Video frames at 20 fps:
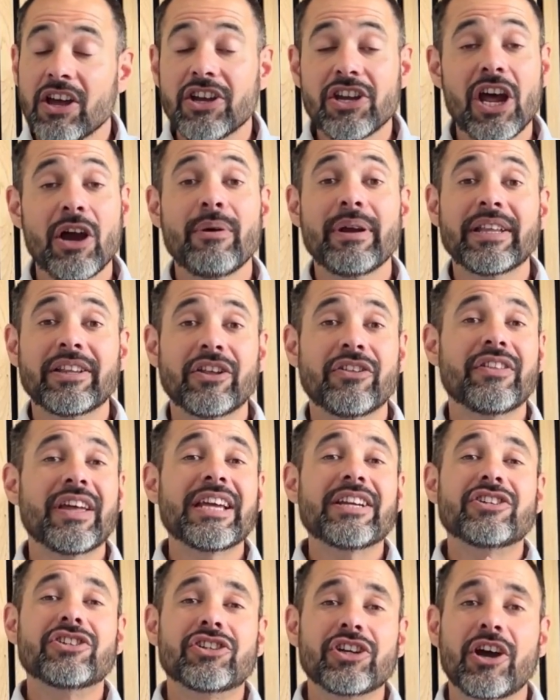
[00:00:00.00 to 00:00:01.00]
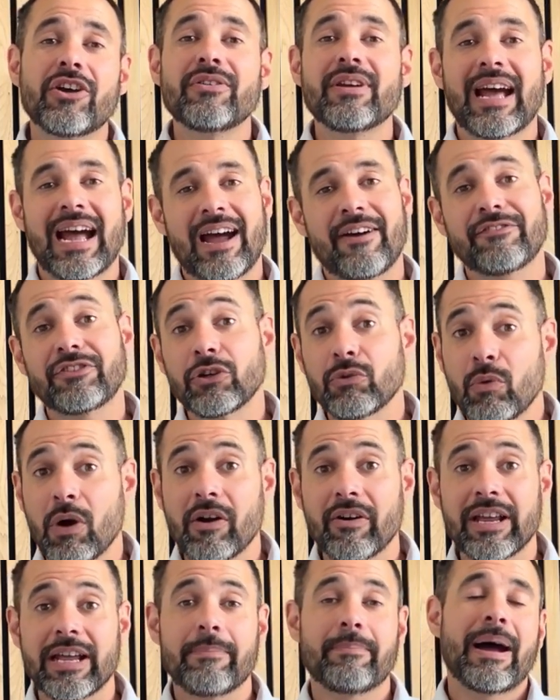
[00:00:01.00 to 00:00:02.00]
knowing that they don't have to
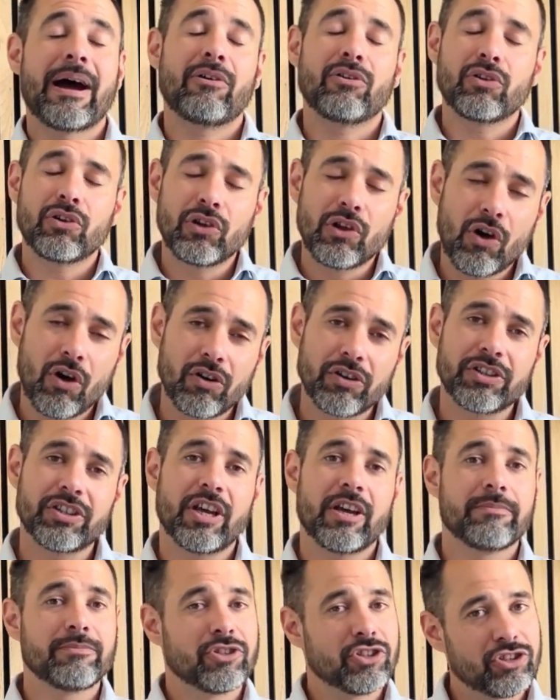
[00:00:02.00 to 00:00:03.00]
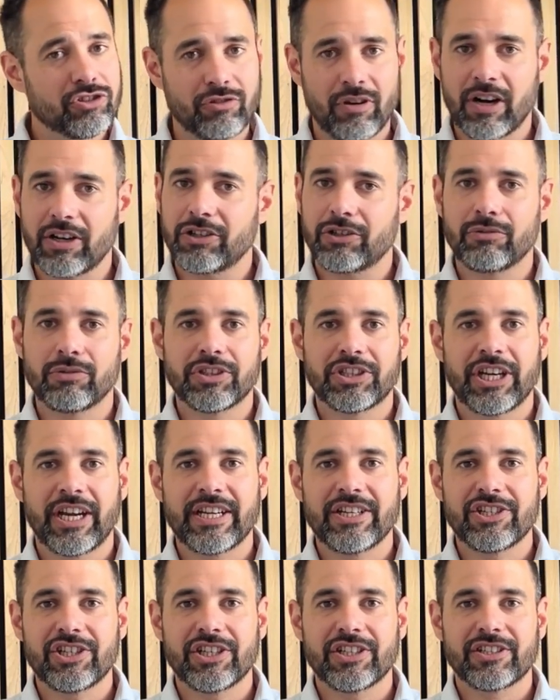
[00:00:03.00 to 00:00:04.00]
worry about long-term structural
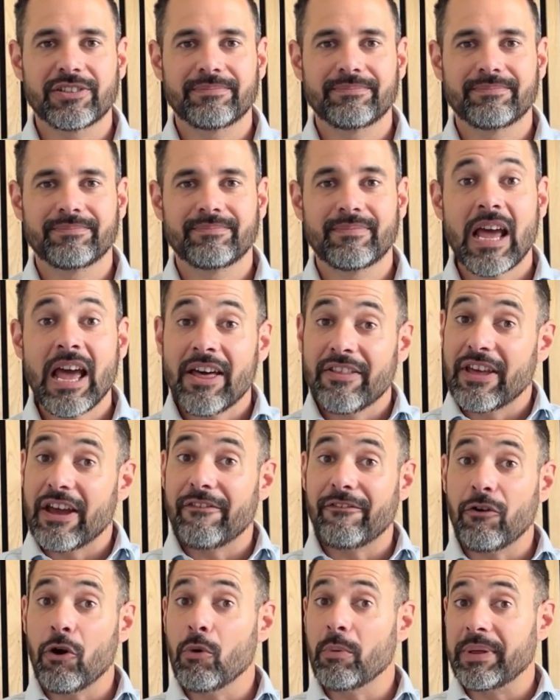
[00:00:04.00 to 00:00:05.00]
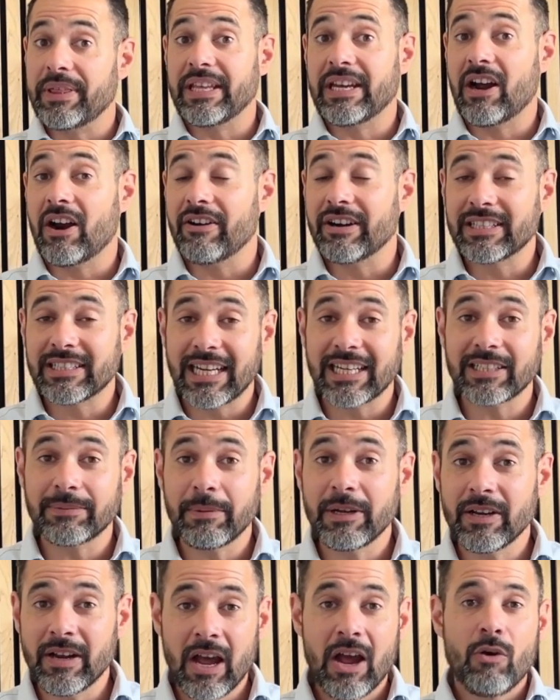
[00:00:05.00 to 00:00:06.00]
changes. Therefore, within our
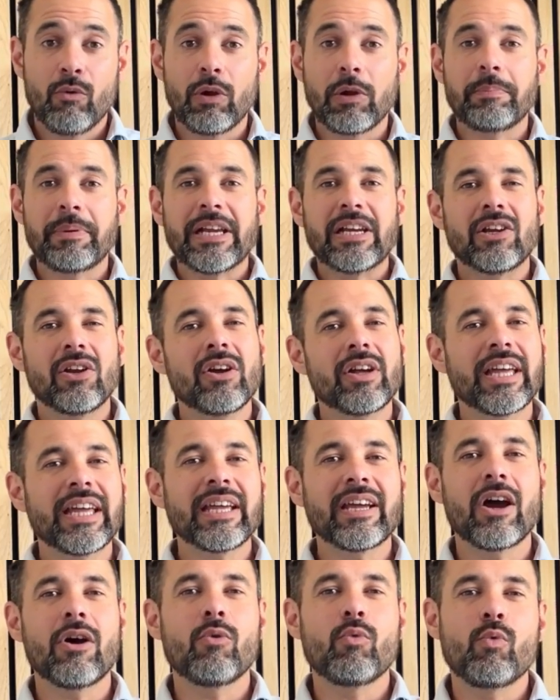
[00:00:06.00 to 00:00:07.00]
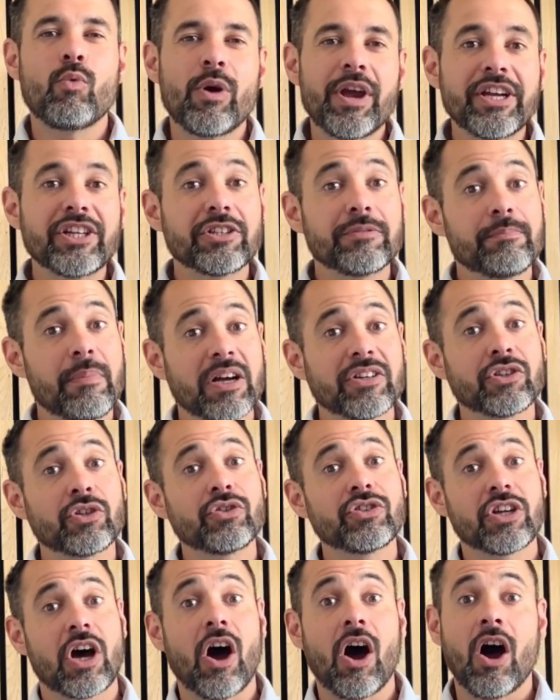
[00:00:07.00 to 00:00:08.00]
assessment, we'll be looking at which
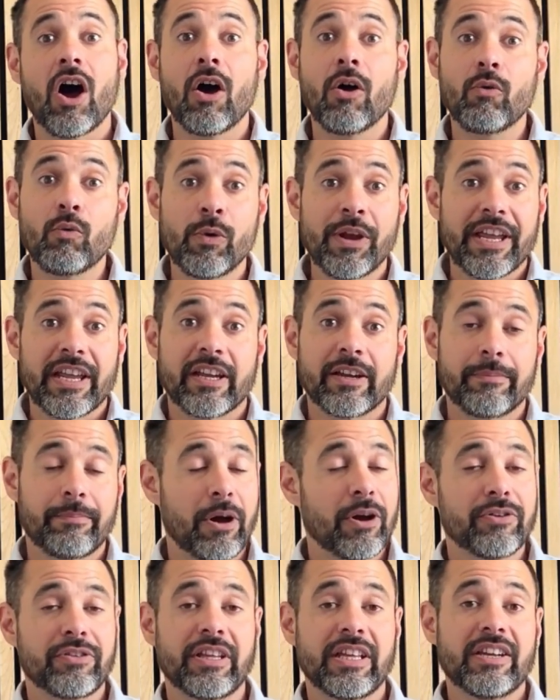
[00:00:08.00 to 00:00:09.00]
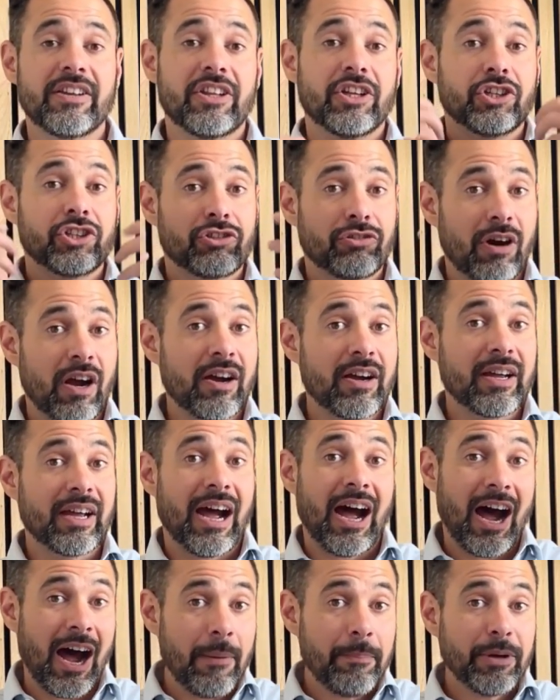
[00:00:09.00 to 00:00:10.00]
muscles are weak, both in the trunk,
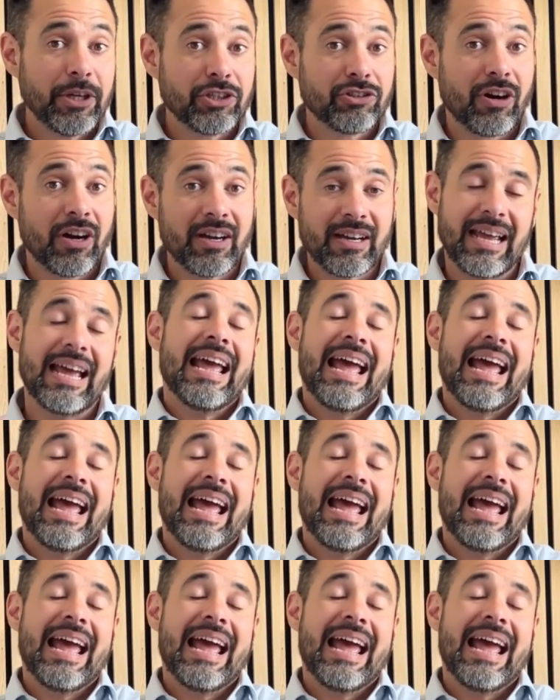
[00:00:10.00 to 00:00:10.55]
upper trunk,